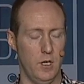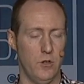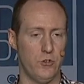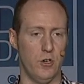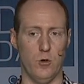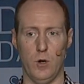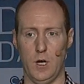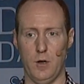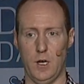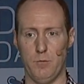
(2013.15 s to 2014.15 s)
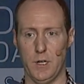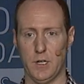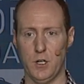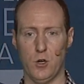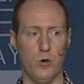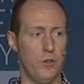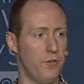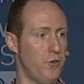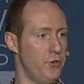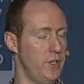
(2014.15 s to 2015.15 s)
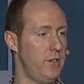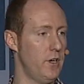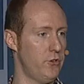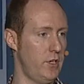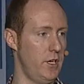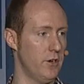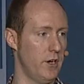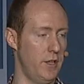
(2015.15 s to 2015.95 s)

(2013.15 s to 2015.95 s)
So I'm not going to go into the full details here,